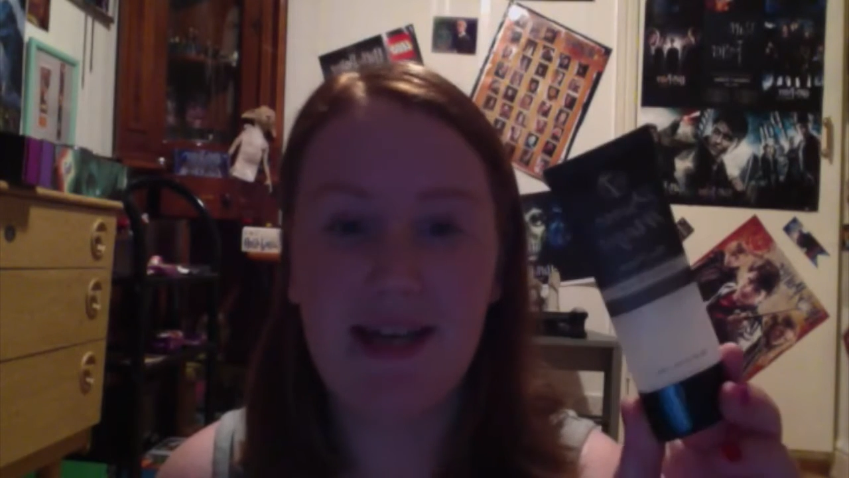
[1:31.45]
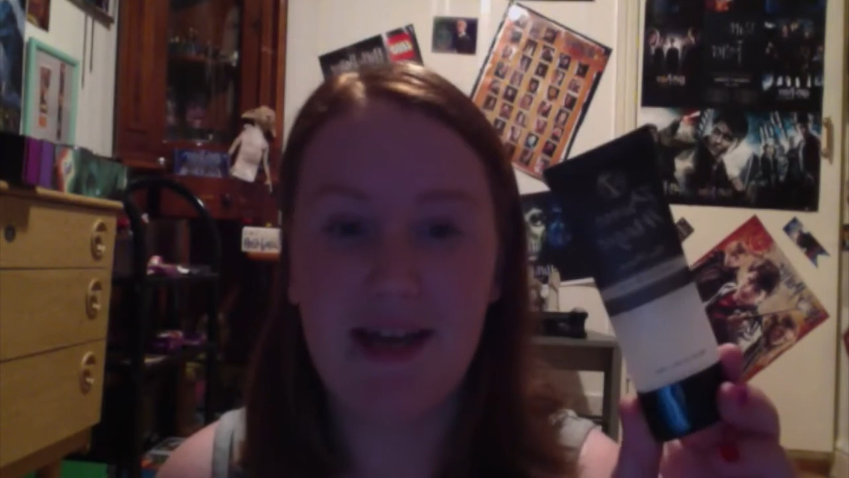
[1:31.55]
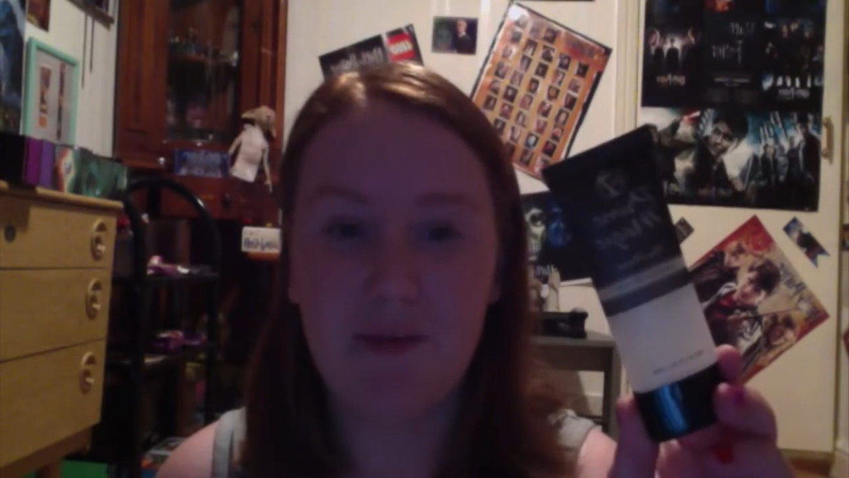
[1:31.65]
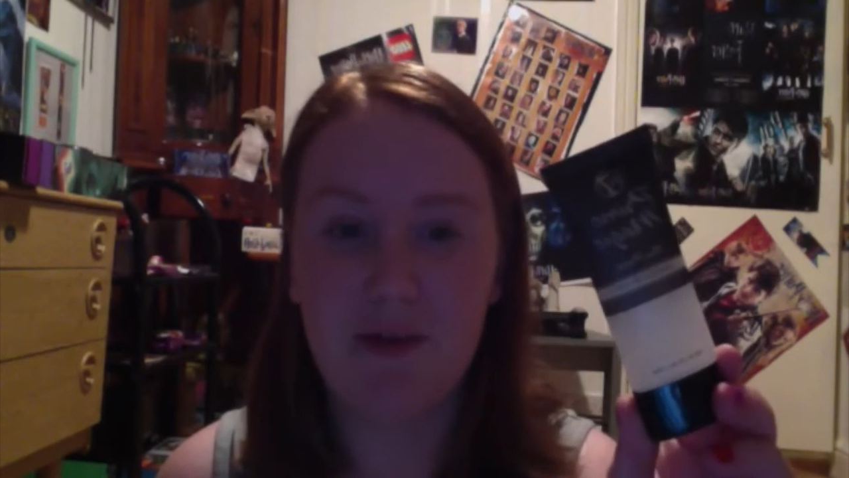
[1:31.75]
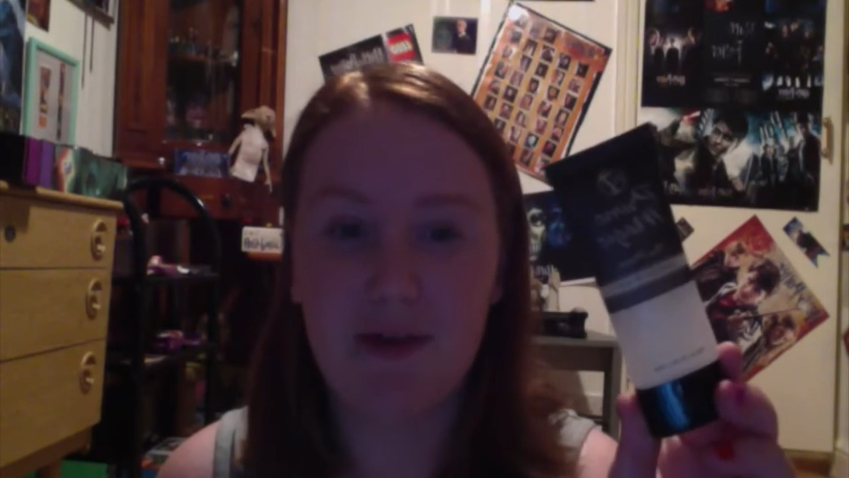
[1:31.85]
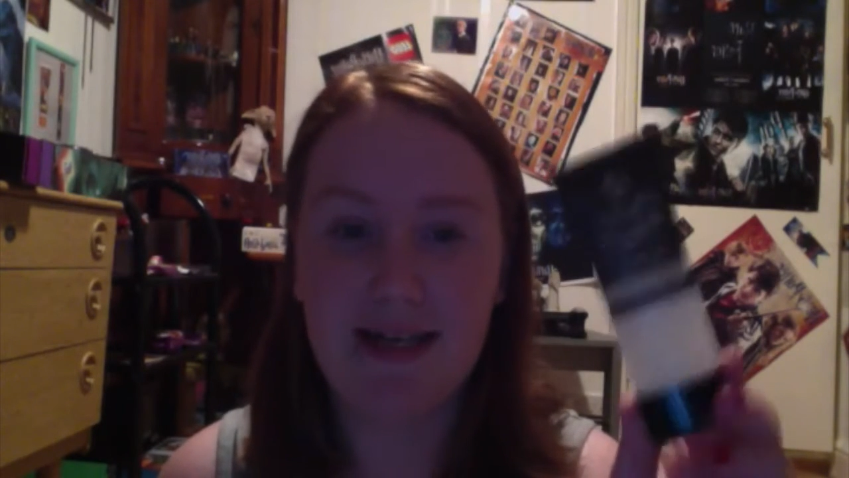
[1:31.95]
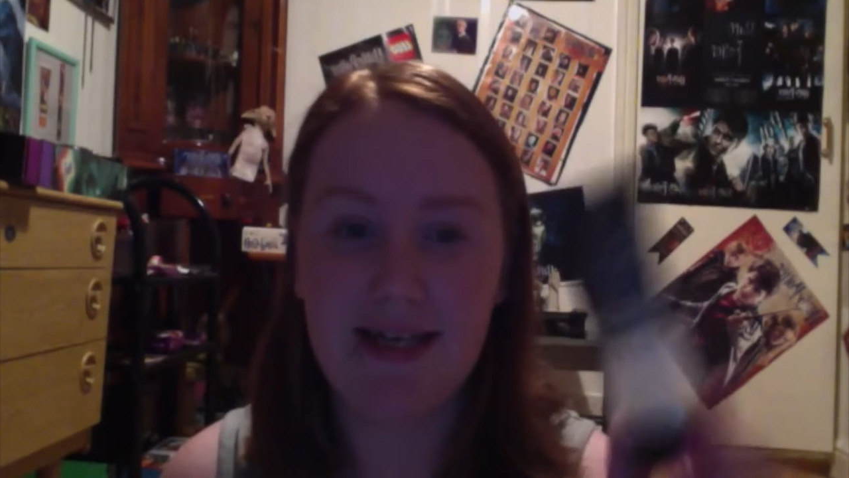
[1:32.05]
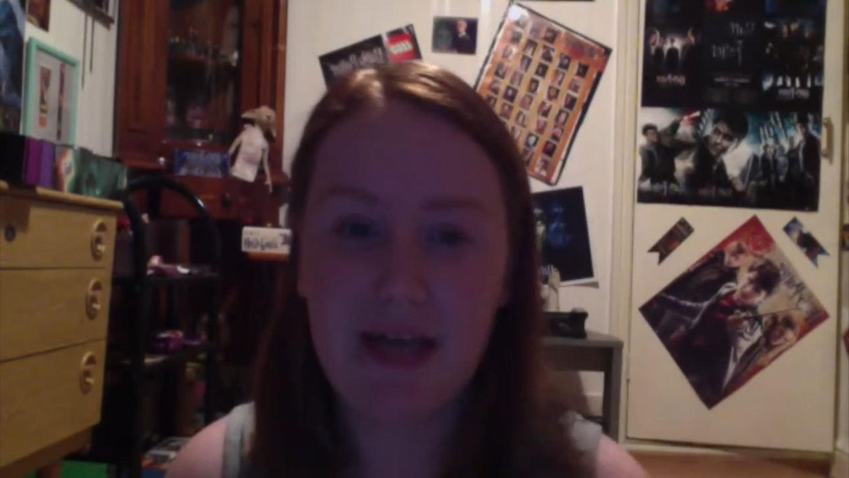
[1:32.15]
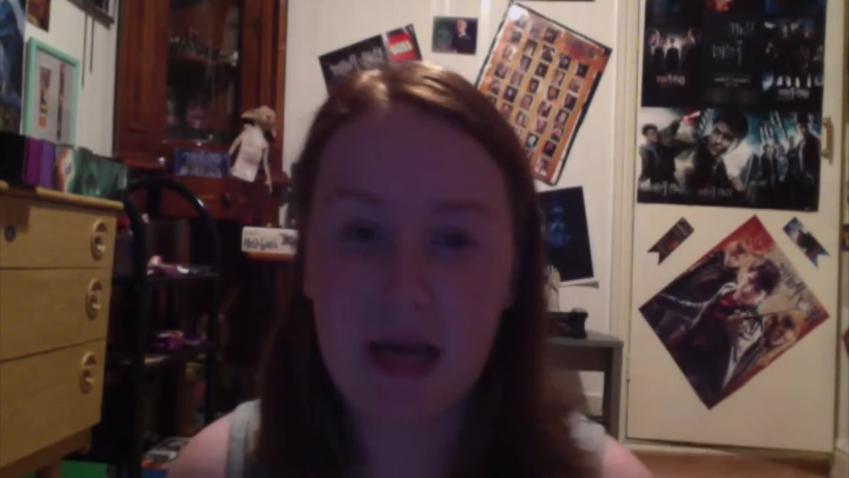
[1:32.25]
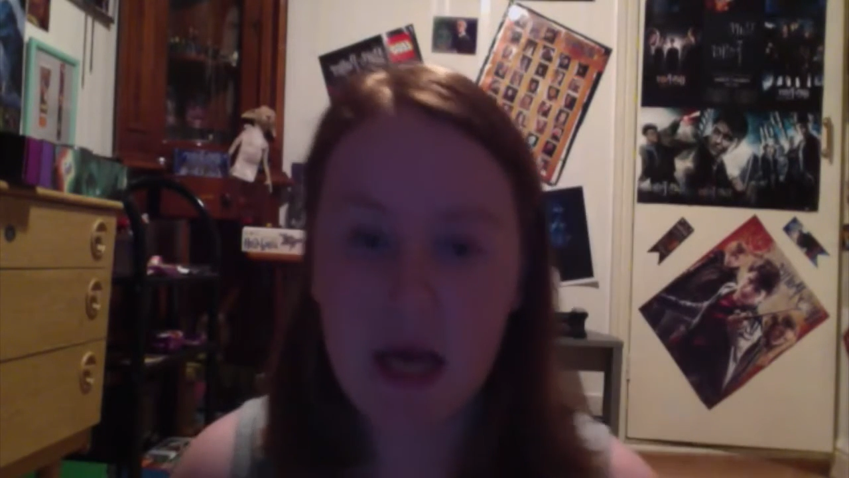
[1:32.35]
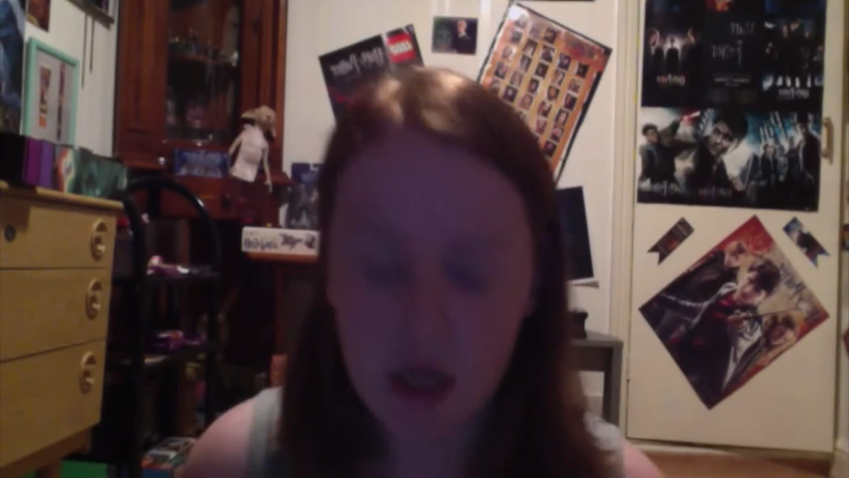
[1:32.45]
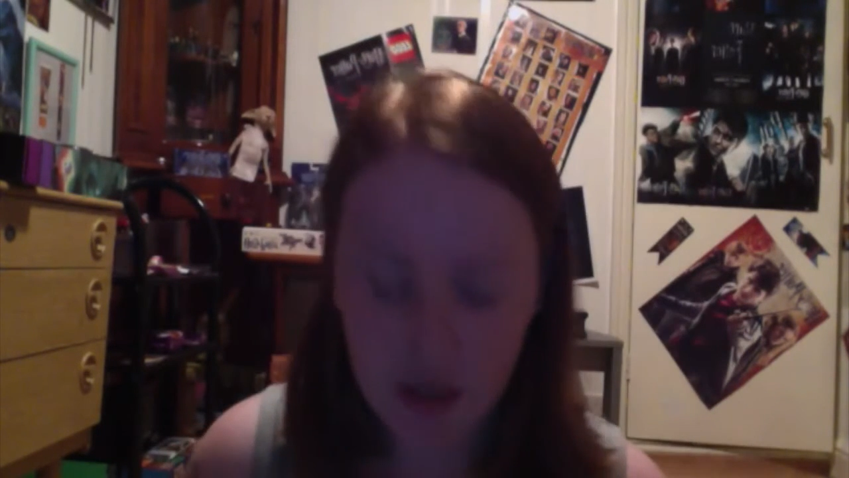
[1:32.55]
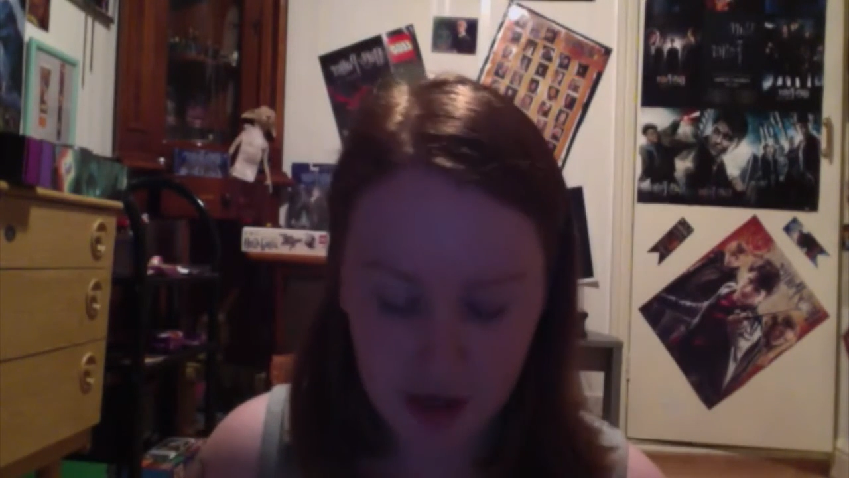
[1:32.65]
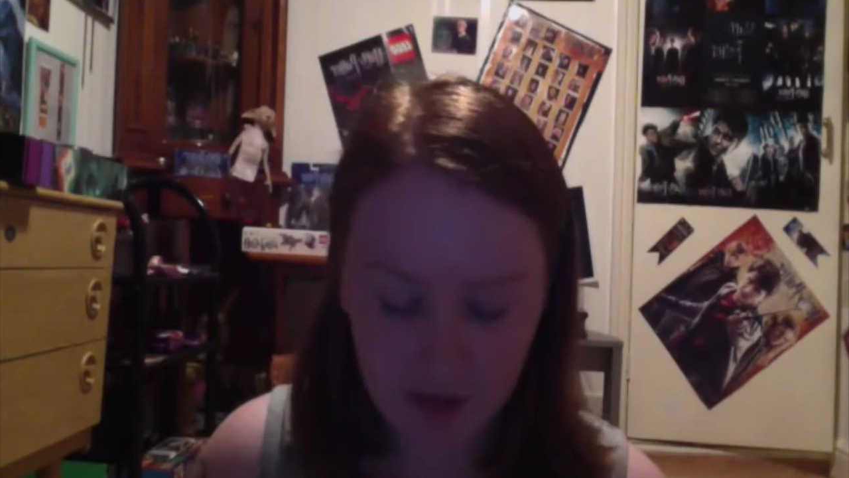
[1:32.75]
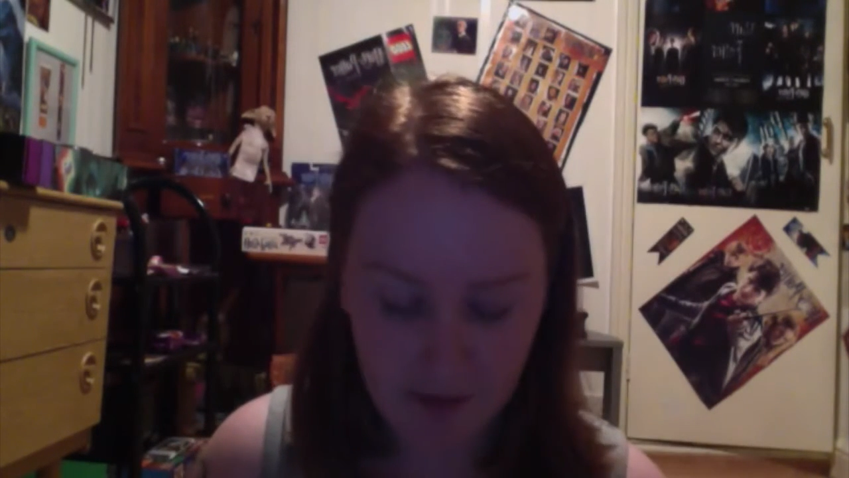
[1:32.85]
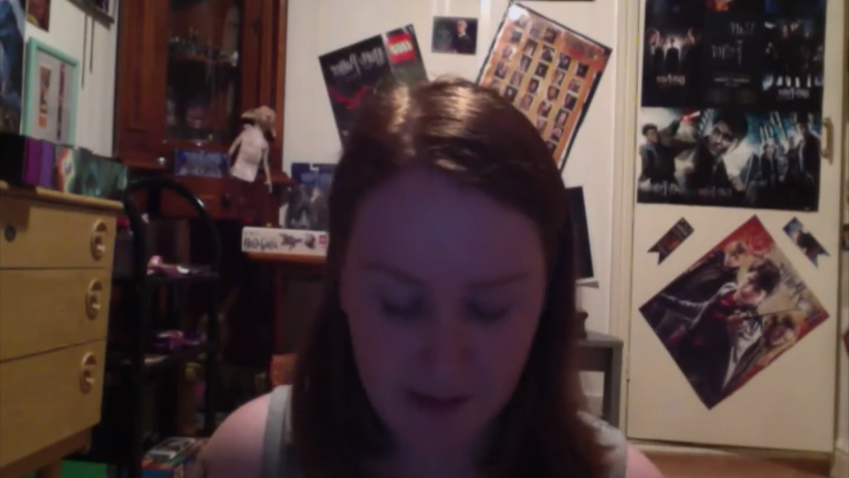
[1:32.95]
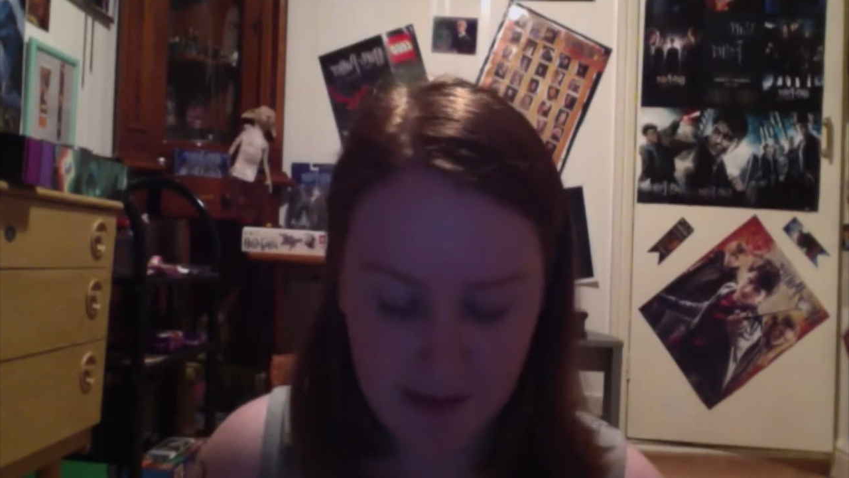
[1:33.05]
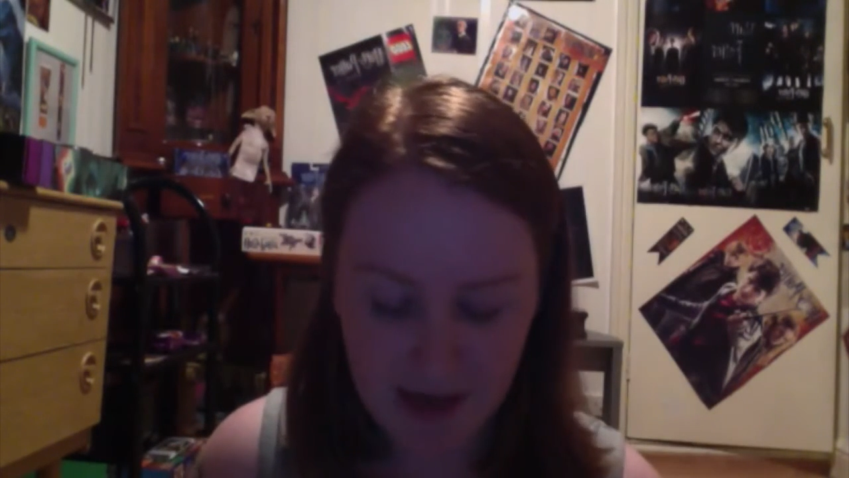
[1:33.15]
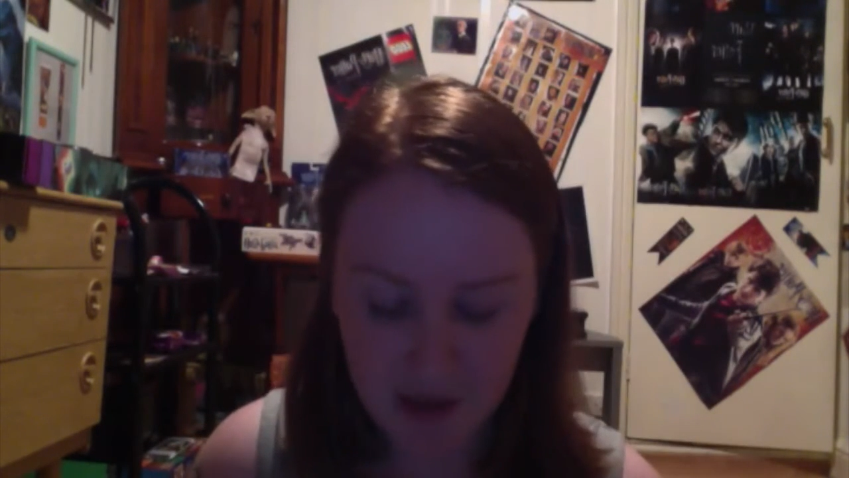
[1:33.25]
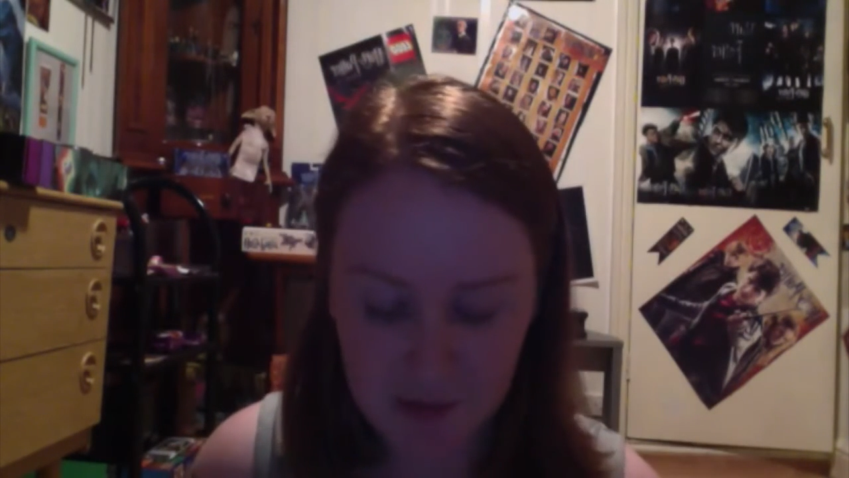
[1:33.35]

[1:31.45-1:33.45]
camera ready. None of my makeup's